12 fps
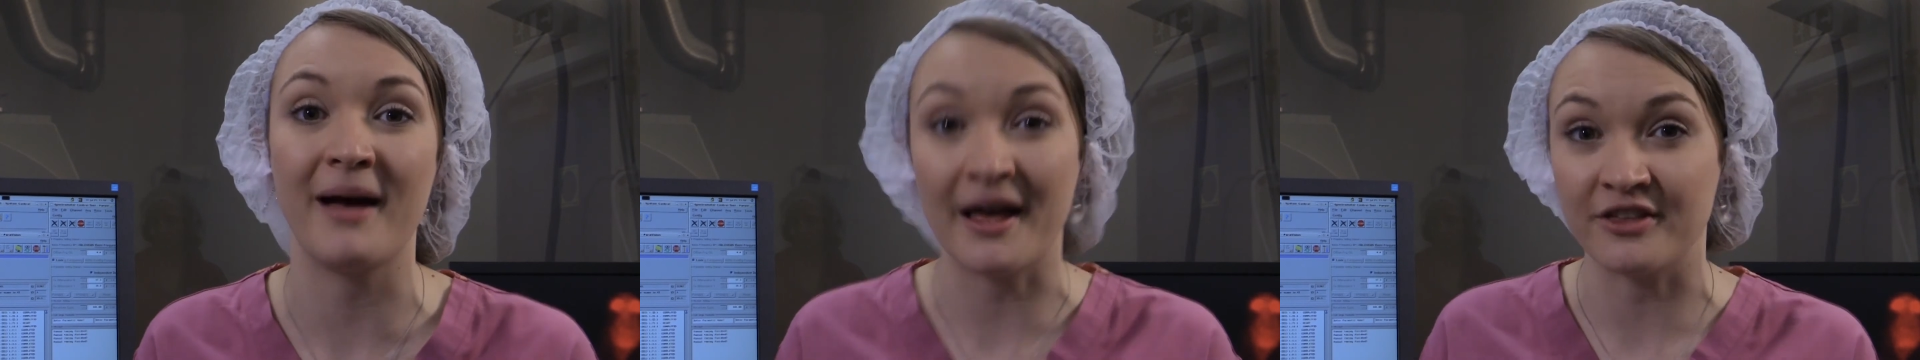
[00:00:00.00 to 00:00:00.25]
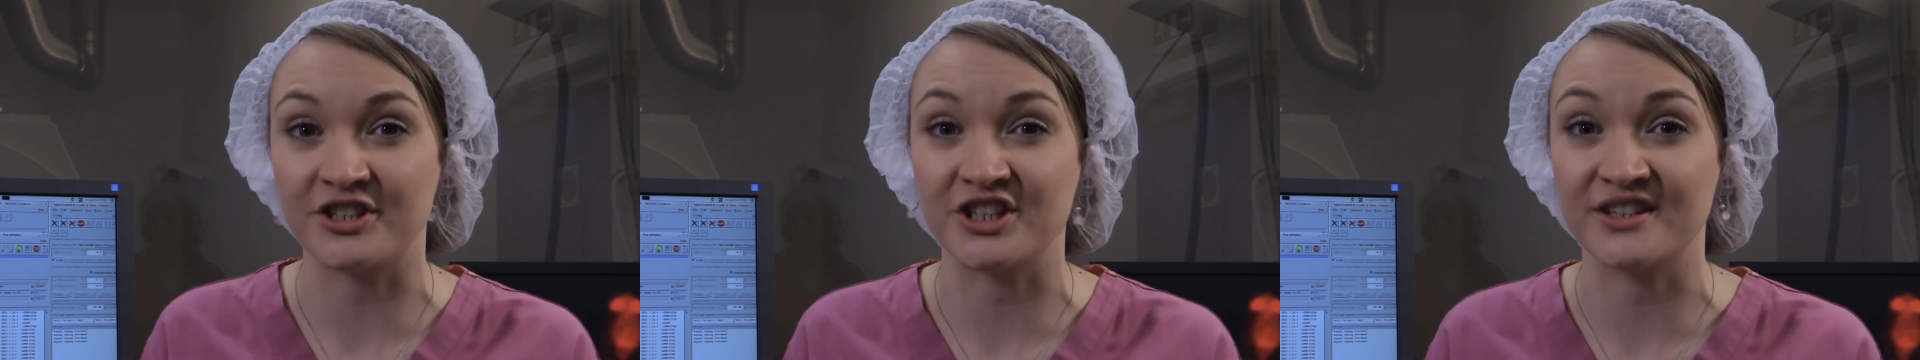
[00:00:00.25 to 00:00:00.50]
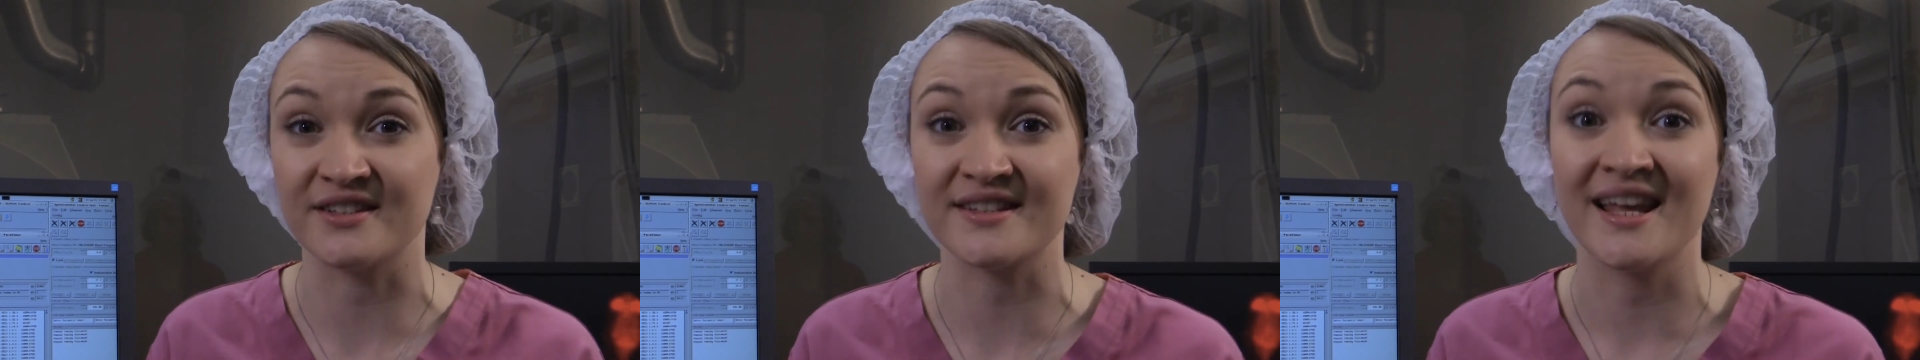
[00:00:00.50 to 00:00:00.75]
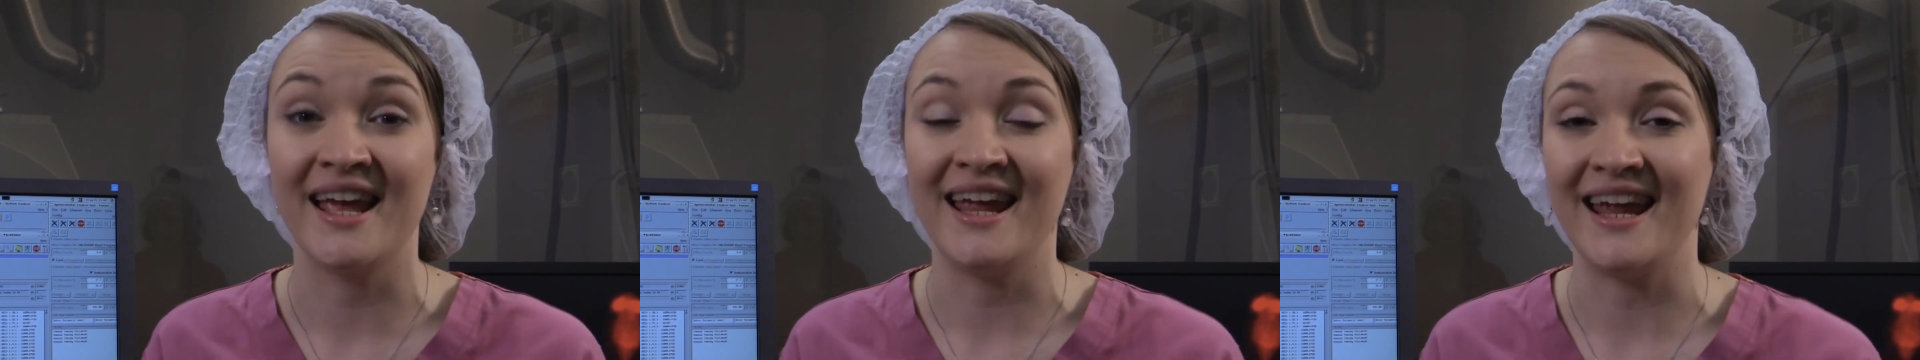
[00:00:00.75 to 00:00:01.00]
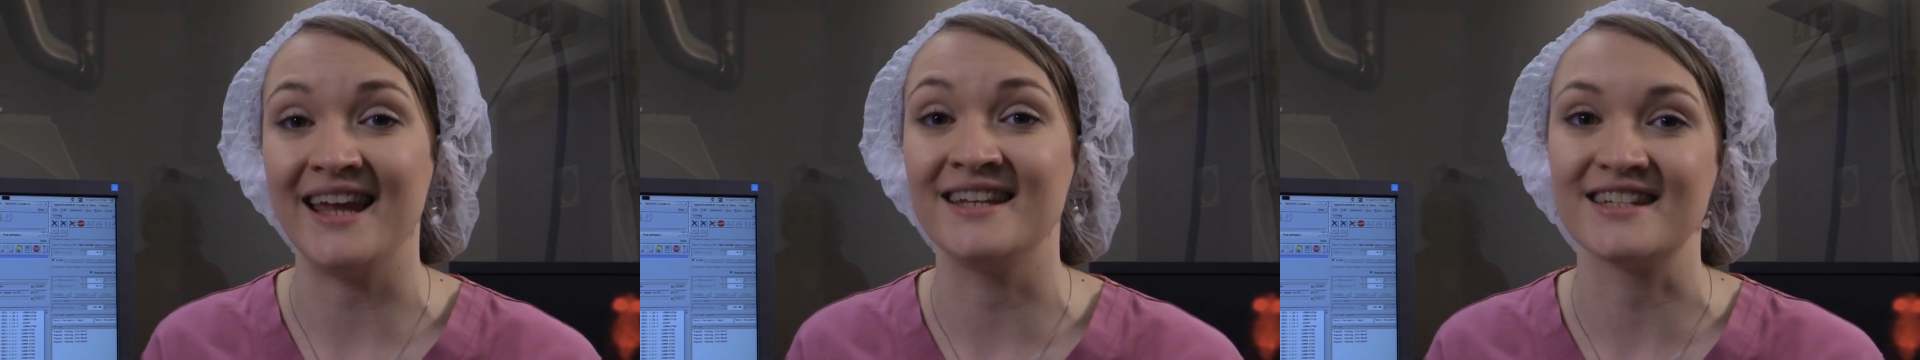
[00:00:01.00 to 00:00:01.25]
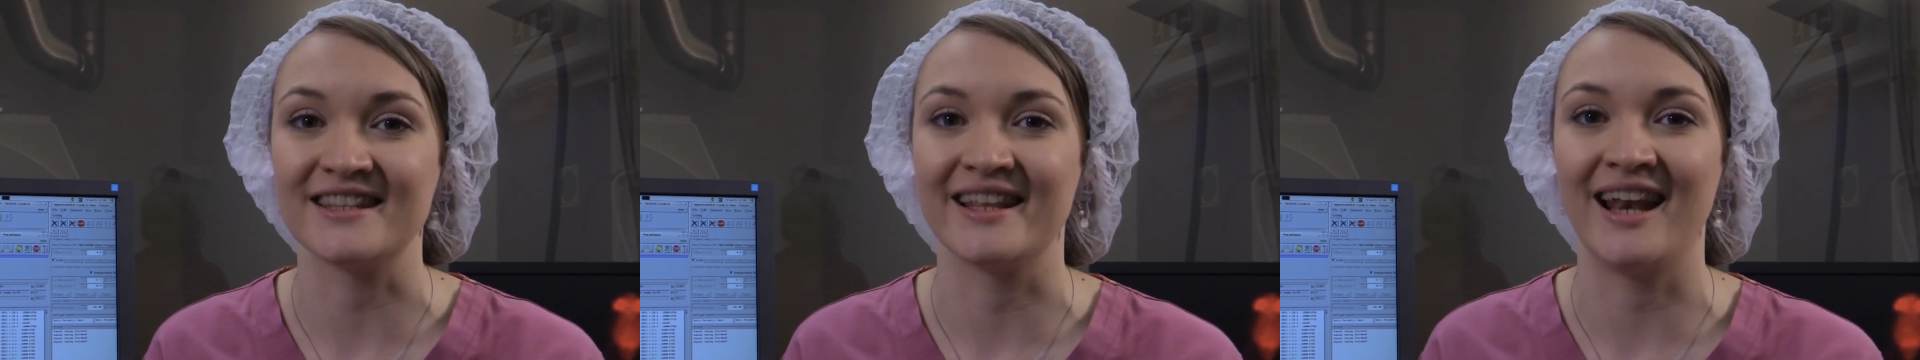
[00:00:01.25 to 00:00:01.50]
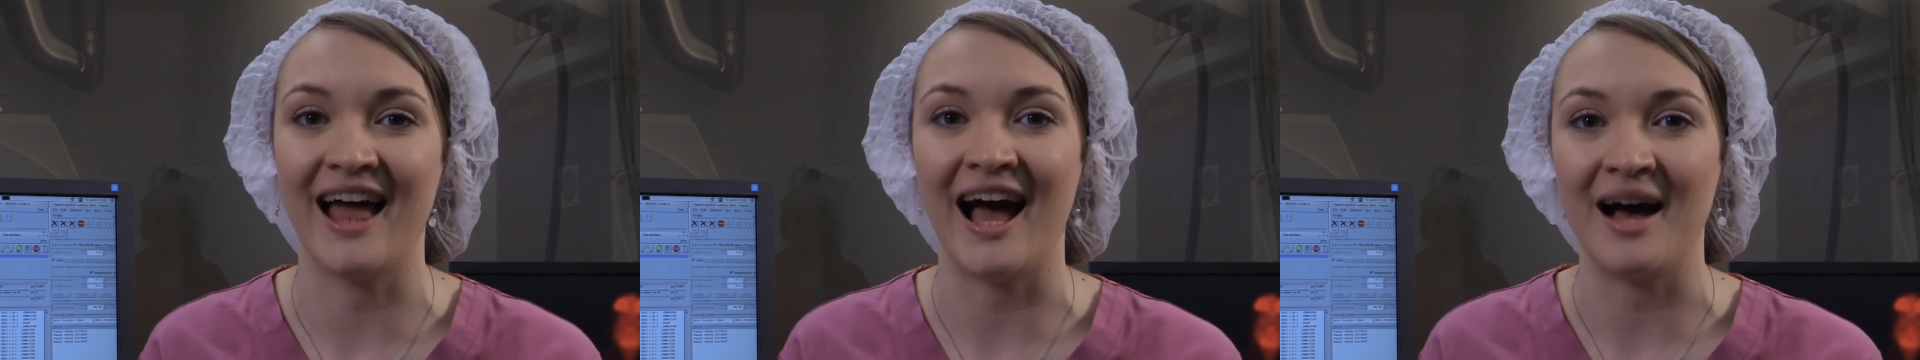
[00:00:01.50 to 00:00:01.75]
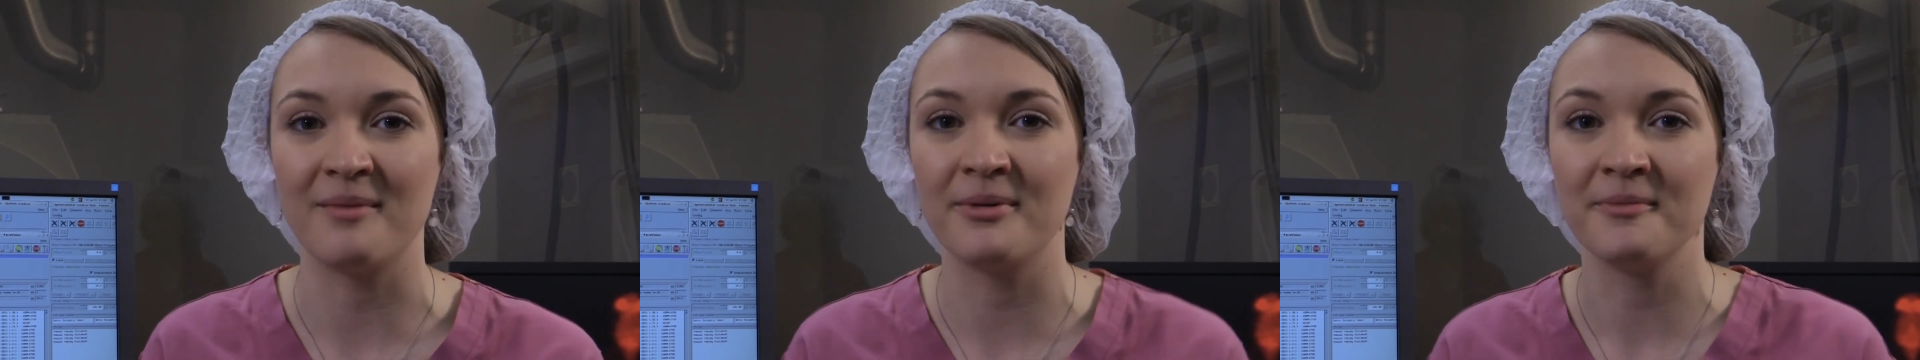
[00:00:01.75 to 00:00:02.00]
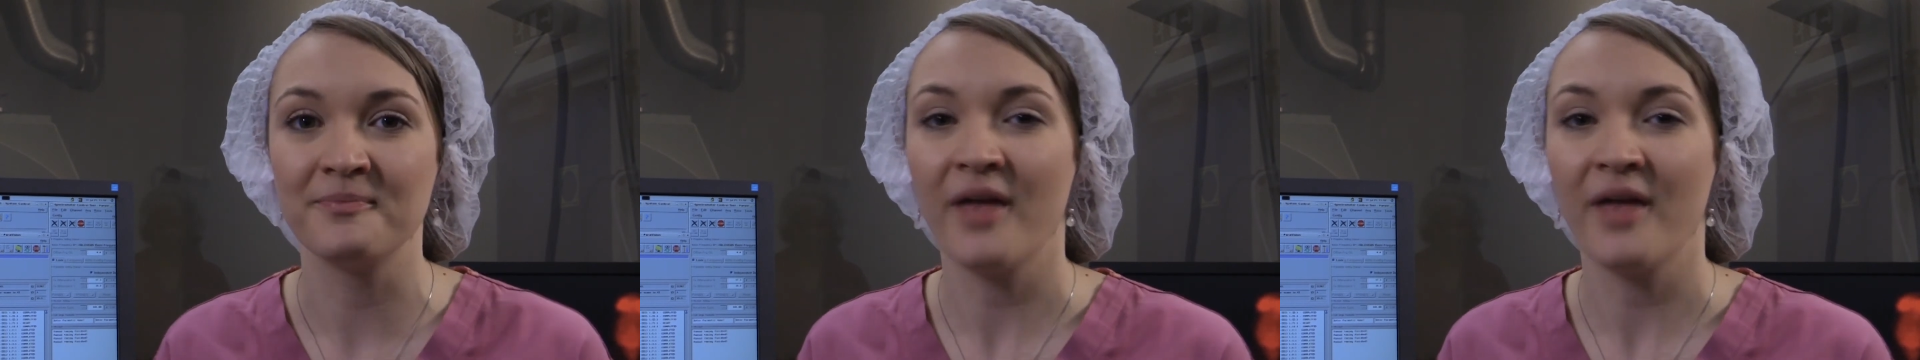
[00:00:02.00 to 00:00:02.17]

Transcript: pathogens into the lab.